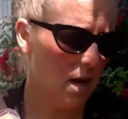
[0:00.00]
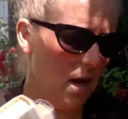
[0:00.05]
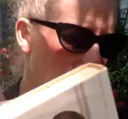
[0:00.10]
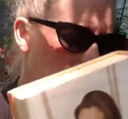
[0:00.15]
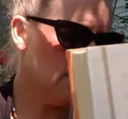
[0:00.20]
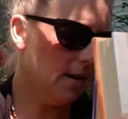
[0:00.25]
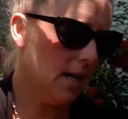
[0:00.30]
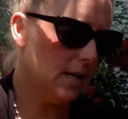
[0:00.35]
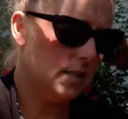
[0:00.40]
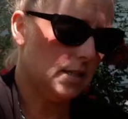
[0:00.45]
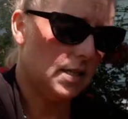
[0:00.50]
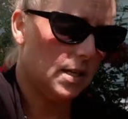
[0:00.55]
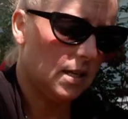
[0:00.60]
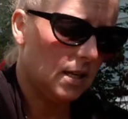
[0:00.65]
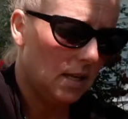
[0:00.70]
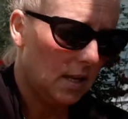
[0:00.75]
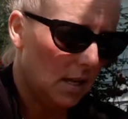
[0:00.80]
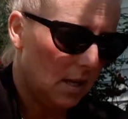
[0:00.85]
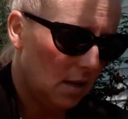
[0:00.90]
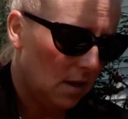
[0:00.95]
All right.
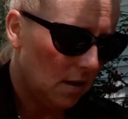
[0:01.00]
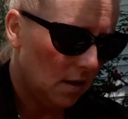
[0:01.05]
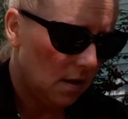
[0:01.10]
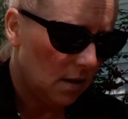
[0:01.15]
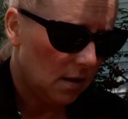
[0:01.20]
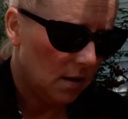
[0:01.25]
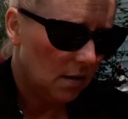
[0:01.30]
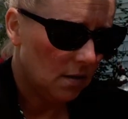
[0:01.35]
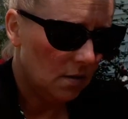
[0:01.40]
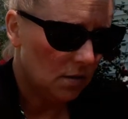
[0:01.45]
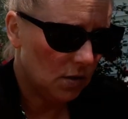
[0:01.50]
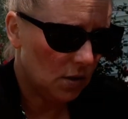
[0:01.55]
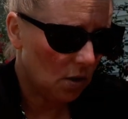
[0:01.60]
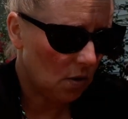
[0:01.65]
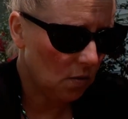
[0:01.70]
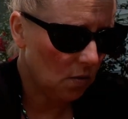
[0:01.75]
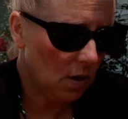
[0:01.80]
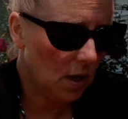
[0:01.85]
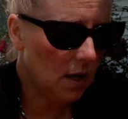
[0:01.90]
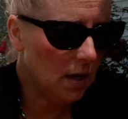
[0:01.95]

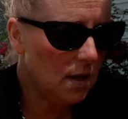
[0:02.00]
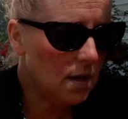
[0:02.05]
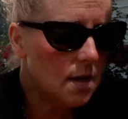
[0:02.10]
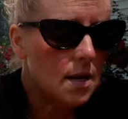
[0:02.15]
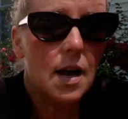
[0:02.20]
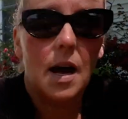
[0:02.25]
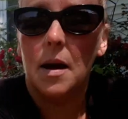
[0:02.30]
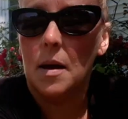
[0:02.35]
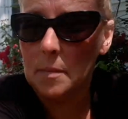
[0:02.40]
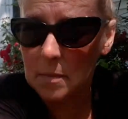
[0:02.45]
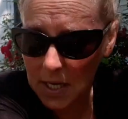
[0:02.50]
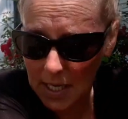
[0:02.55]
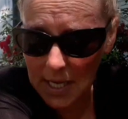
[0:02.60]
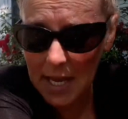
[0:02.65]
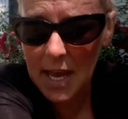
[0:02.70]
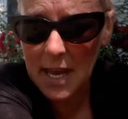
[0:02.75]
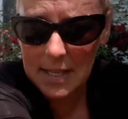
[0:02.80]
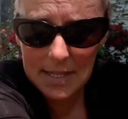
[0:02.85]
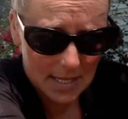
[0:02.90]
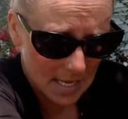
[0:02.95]
So, I'm going
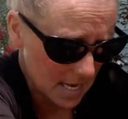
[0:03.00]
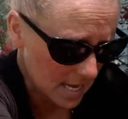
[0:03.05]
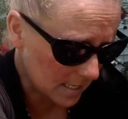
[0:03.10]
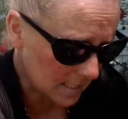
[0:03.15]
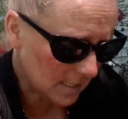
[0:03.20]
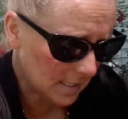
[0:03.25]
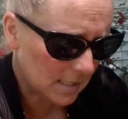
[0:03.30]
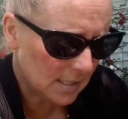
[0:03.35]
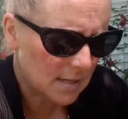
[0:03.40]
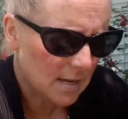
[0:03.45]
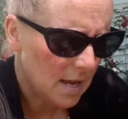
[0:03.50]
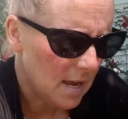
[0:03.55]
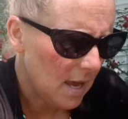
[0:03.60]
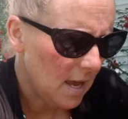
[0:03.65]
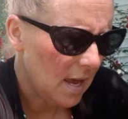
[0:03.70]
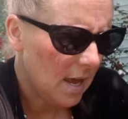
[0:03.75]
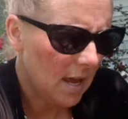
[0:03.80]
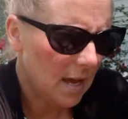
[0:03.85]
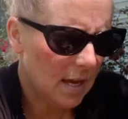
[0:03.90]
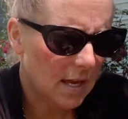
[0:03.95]
to end this
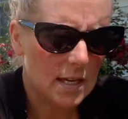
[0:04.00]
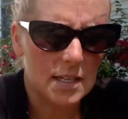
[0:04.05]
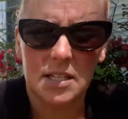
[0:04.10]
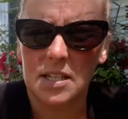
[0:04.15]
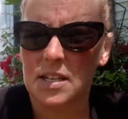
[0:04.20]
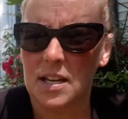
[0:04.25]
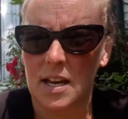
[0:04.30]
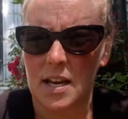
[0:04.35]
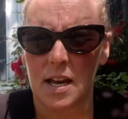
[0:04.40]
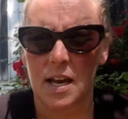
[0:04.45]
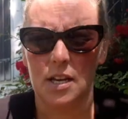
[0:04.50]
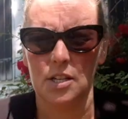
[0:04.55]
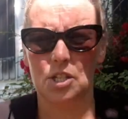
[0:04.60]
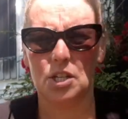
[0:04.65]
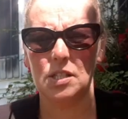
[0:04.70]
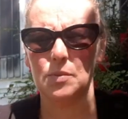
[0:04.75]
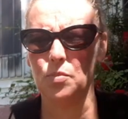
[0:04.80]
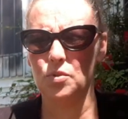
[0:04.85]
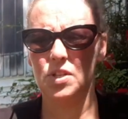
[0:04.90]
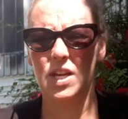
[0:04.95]
and
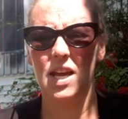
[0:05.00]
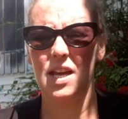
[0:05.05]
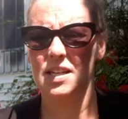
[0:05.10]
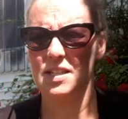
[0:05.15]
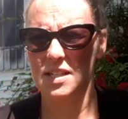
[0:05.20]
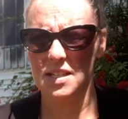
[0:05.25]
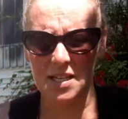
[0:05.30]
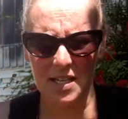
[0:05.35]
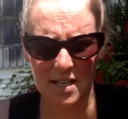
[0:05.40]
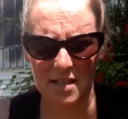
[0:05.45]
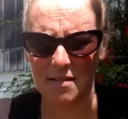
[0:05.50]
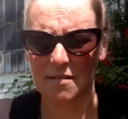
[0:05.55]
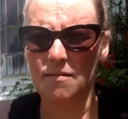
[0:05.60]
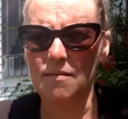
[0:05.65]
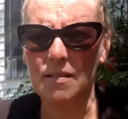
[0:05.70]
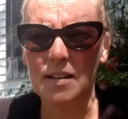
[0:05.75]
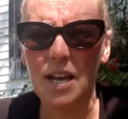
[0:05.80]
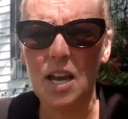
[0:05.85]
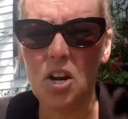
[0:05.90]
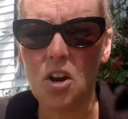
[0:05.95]
just pretend
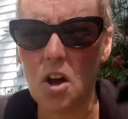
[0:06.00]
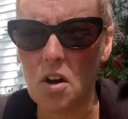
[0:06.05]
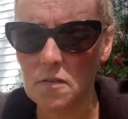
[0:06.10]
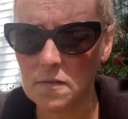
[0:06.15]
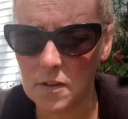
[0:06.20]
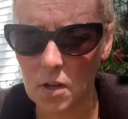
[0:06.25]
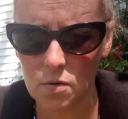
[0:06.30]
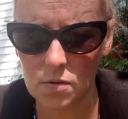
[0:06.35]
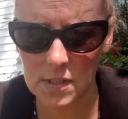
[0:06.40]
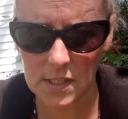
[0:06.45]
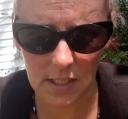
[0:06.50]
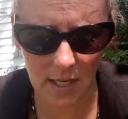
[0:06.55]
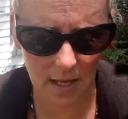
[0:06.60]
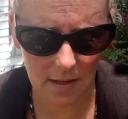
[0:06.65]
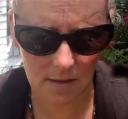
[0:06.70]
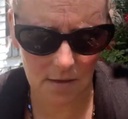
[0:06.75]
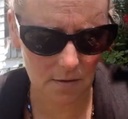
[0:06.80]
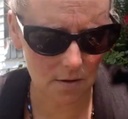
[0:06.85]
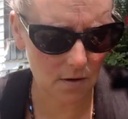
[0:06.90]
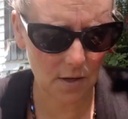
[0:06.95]
it all flows
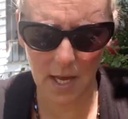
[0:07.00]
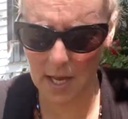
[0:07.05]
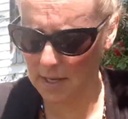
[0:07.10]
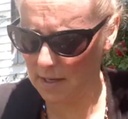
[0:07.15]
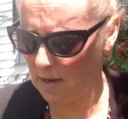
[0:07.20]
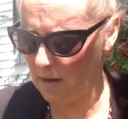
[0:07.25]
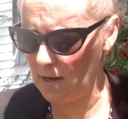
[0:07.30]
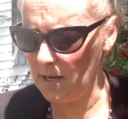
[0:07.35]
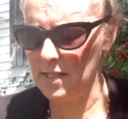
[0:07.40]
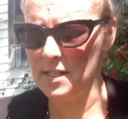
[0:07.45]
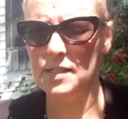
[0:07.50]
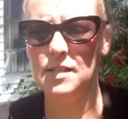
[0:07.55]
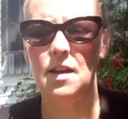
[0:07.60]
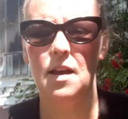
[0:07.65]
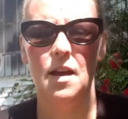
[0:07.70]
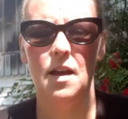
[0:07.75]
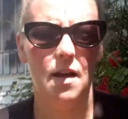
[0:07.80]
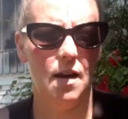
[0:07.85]
together. Okay, guys?